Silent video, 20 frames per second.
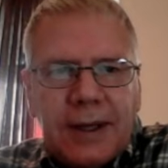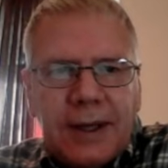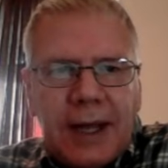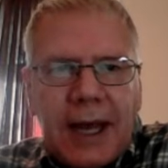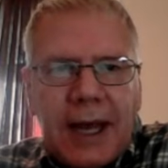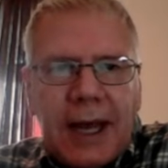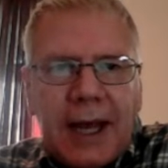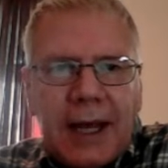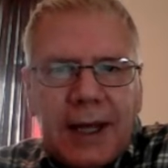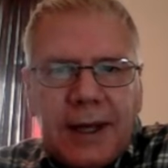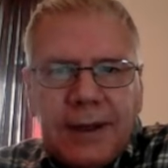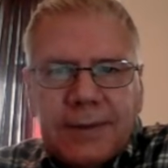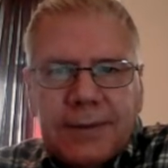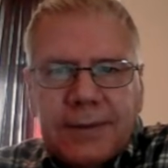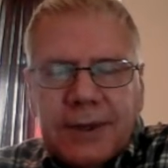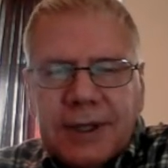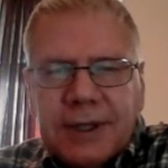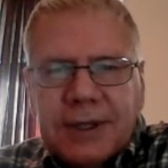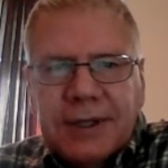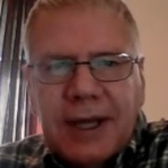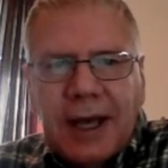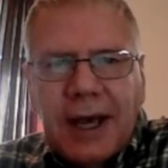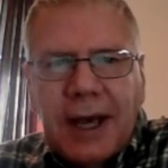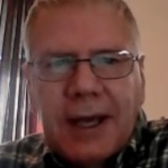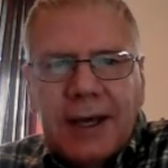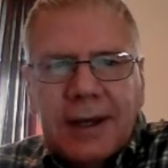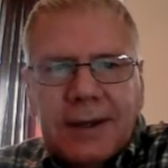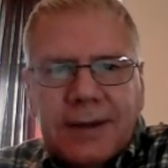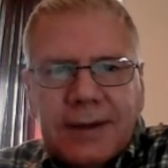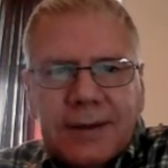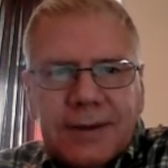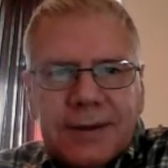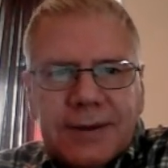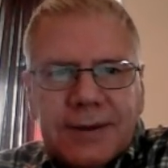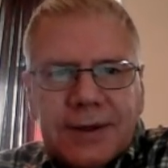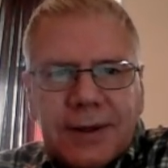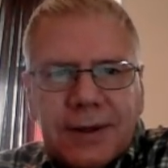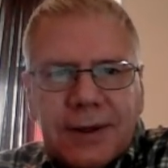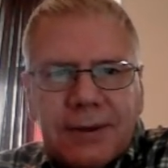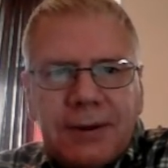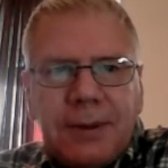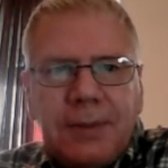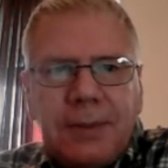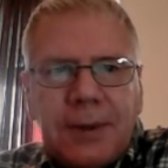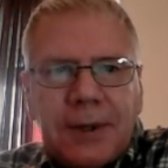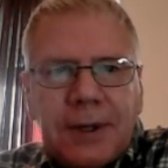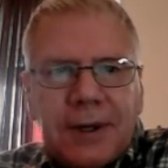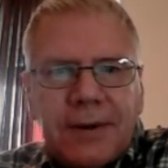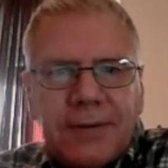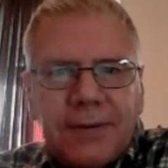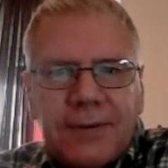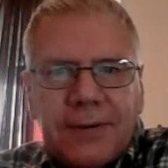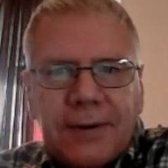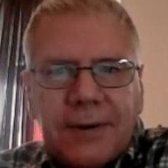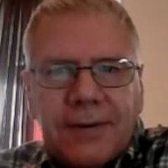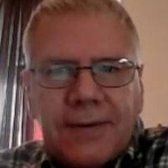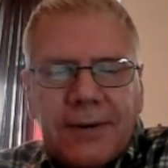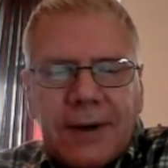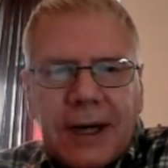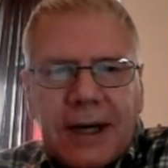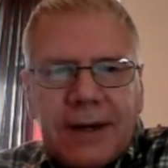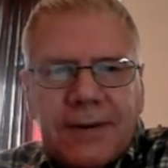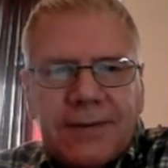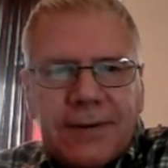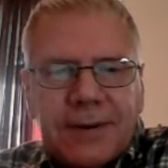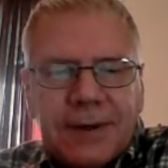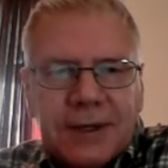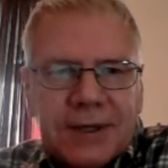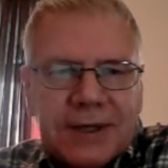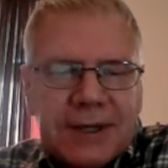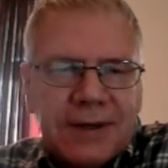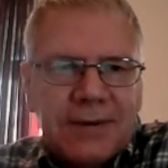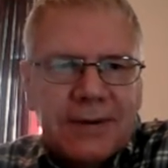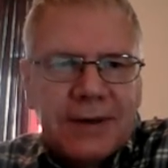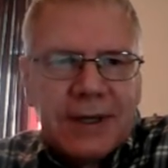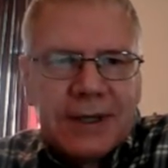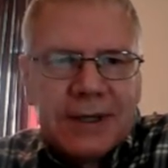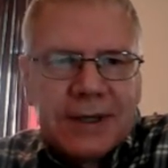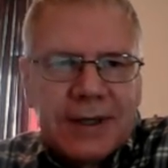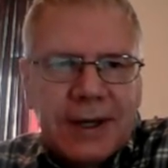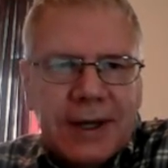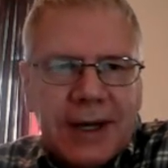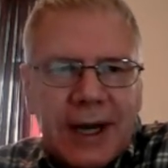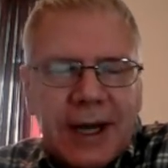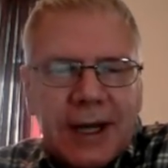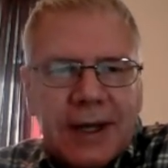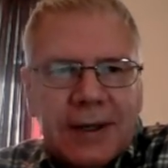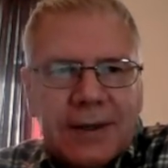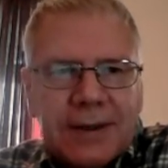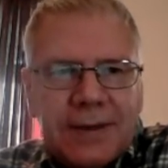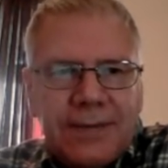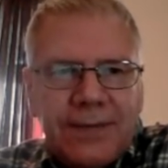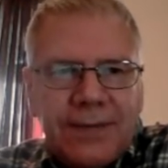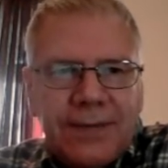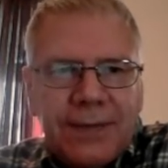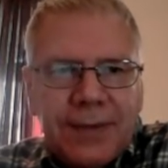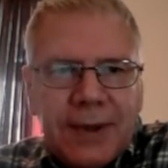A, which is the angle. So 3.4547 is our angle.